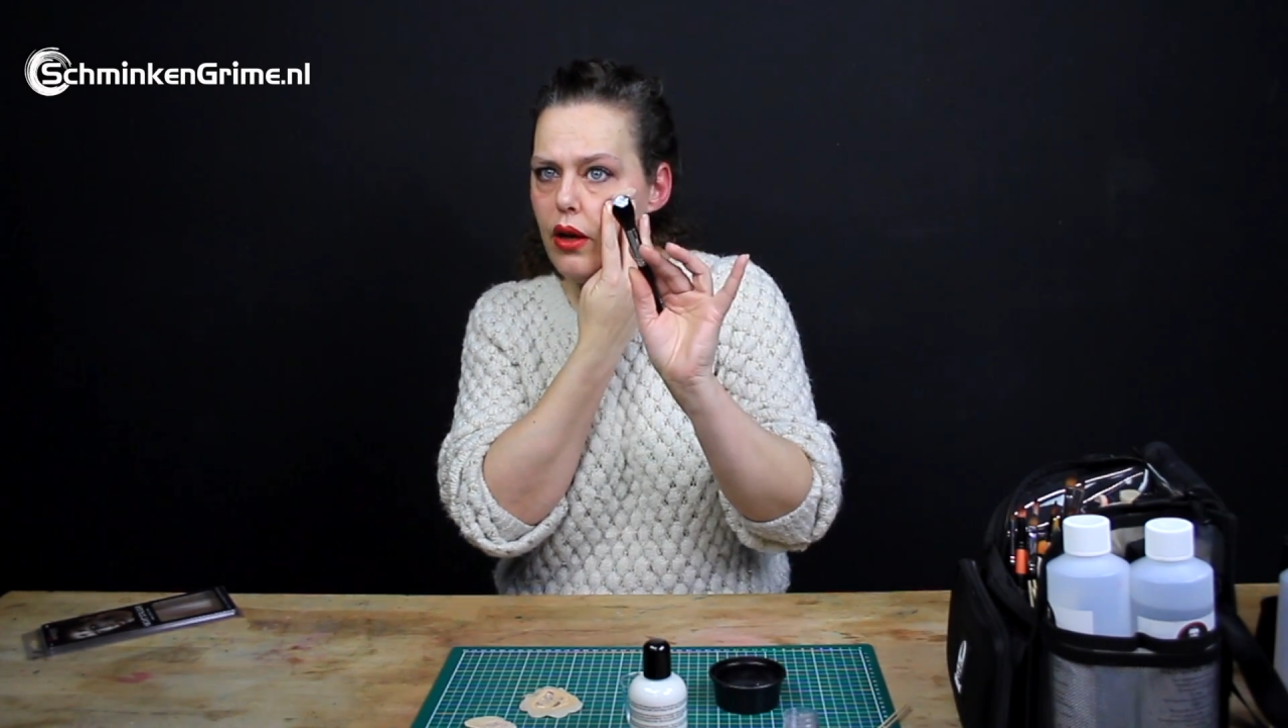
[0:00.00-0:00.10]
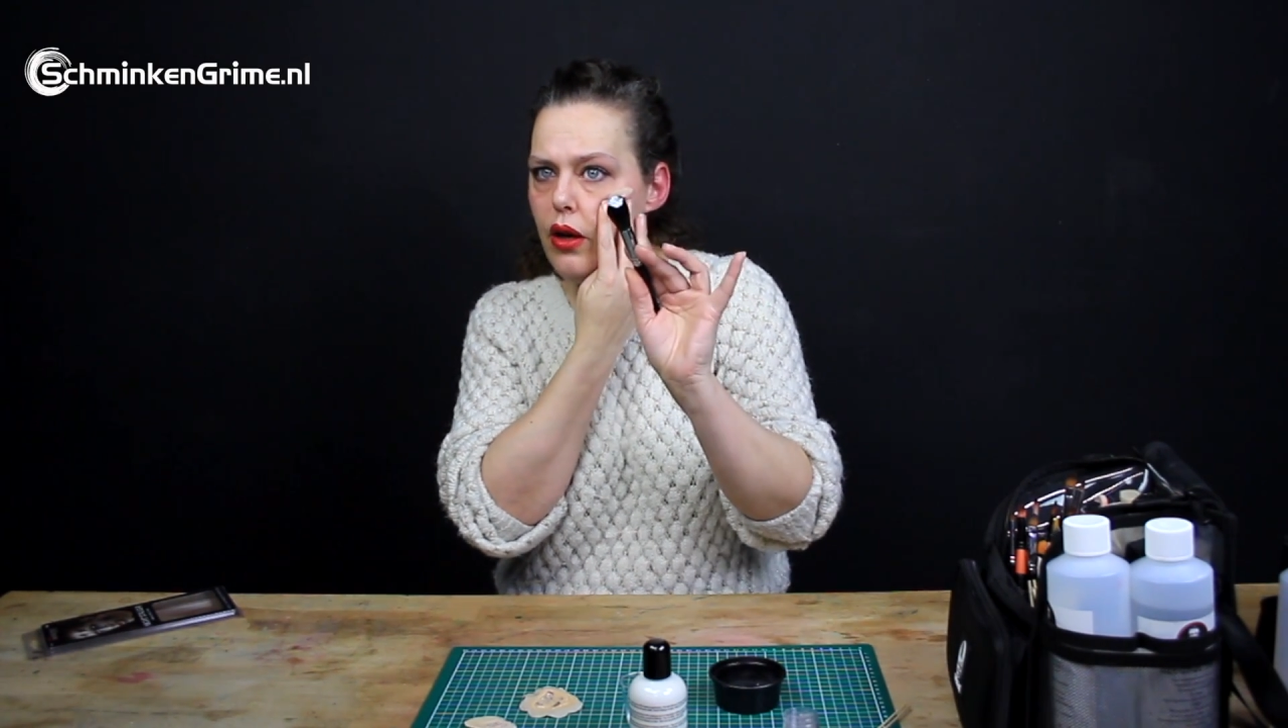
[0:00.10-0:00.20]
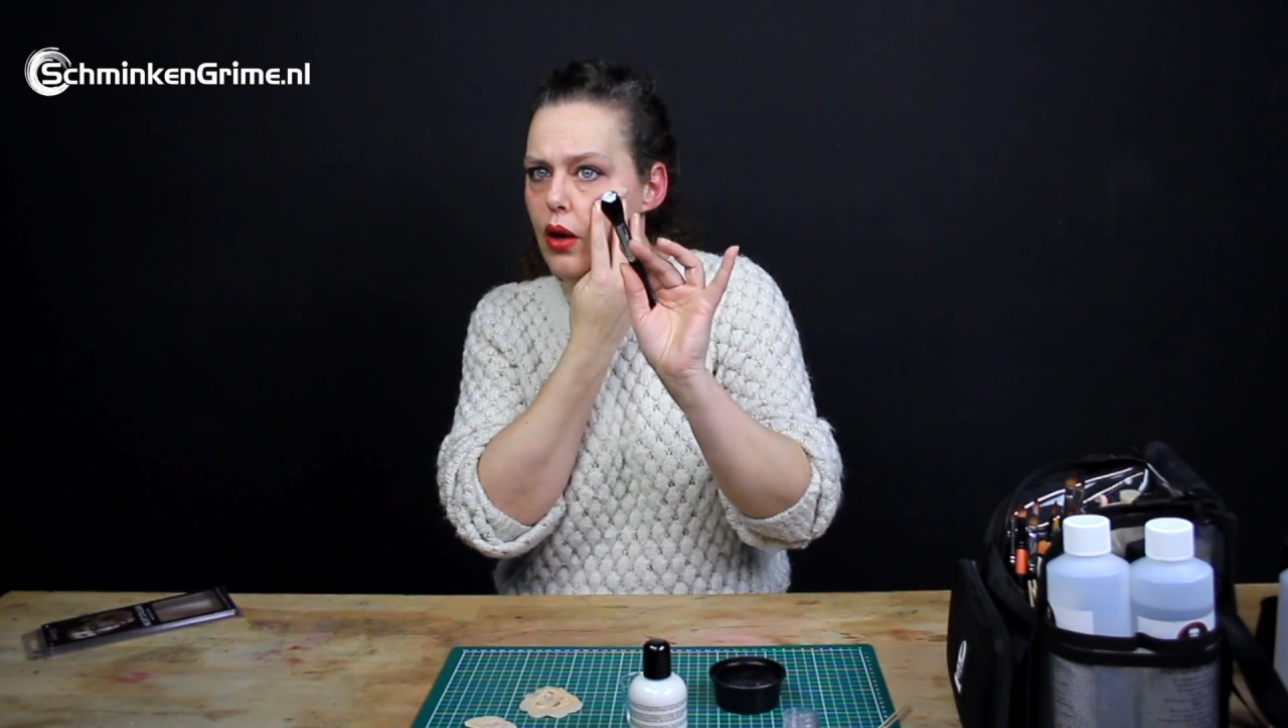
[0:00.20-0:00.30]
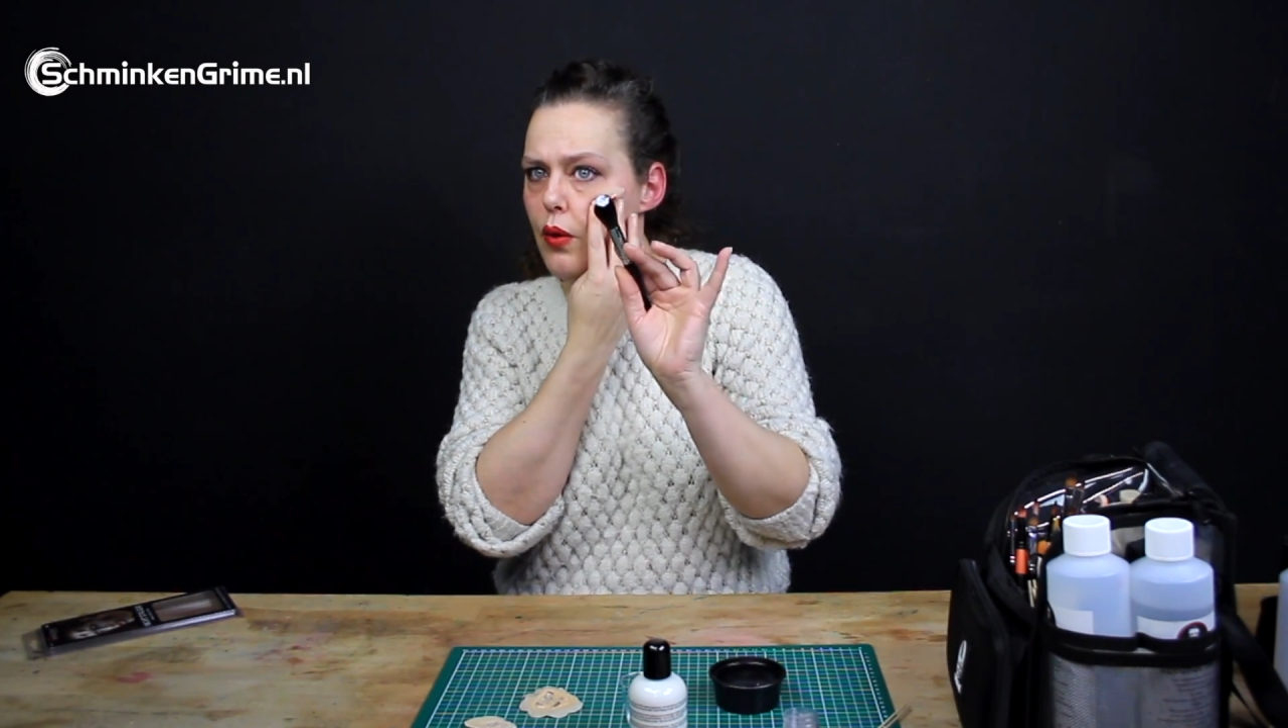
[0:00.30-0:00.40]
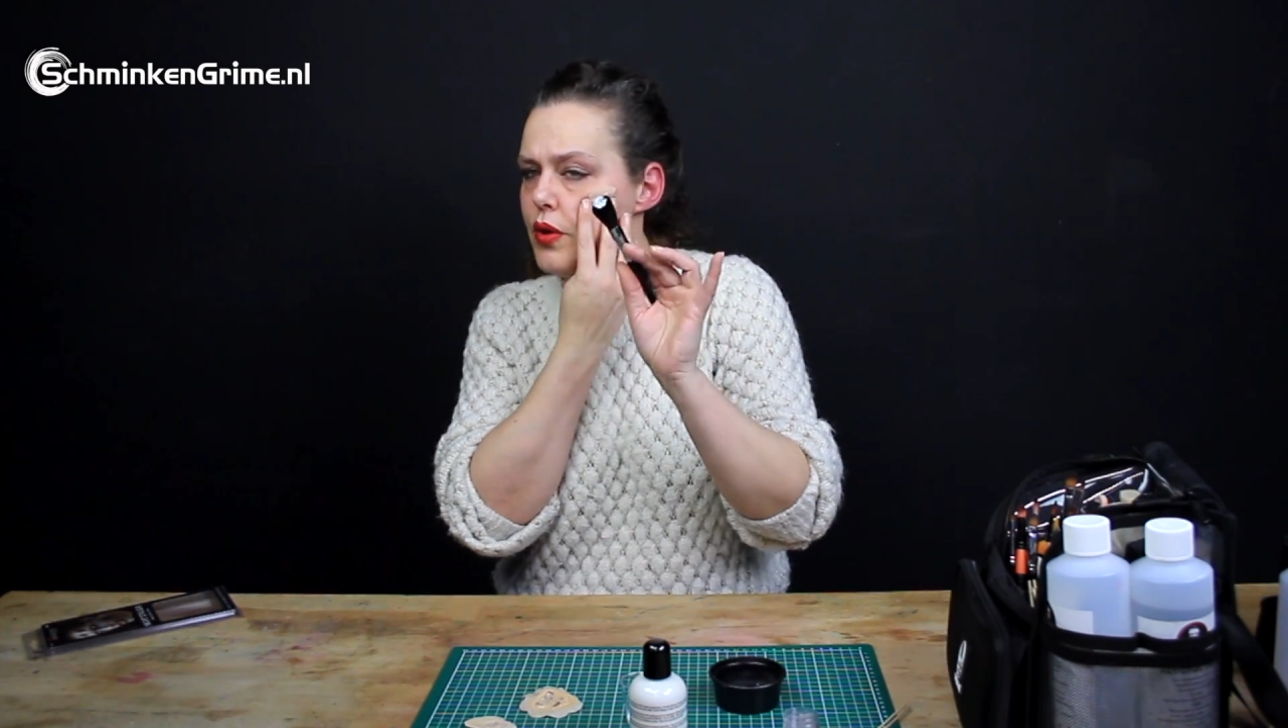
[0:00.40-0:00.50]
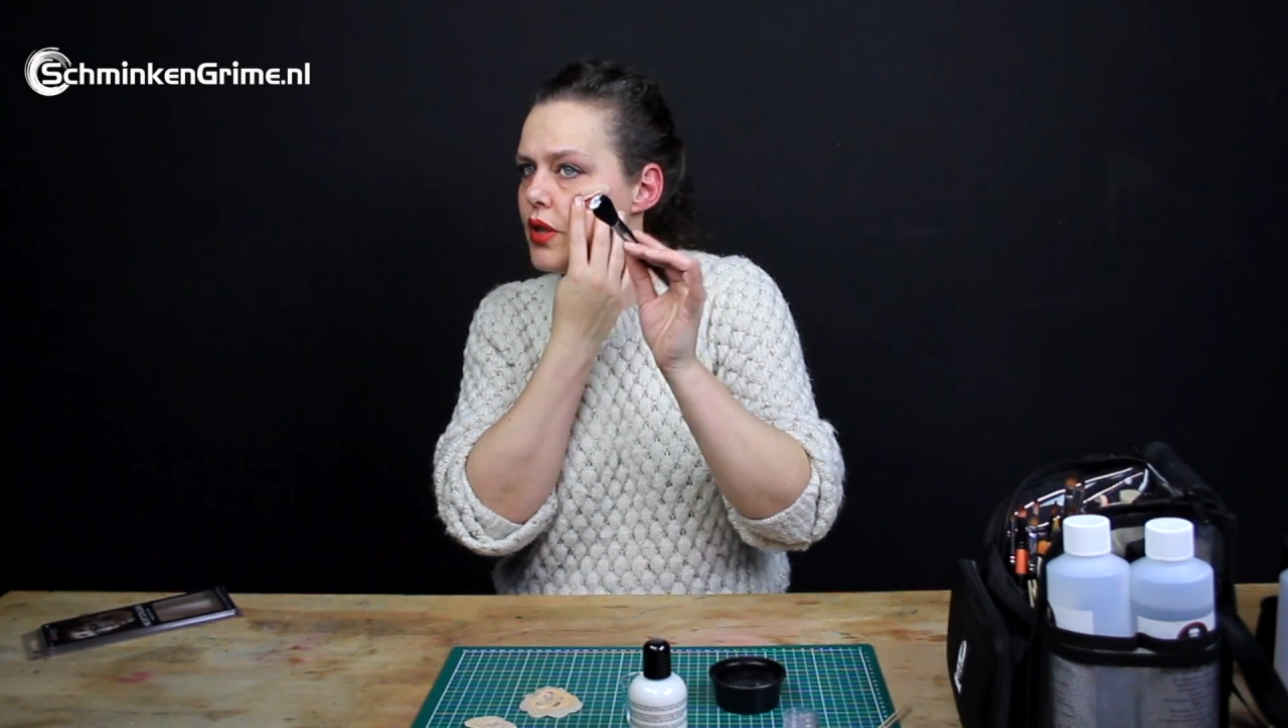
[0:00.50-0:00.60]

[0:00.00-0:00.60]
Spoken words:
loads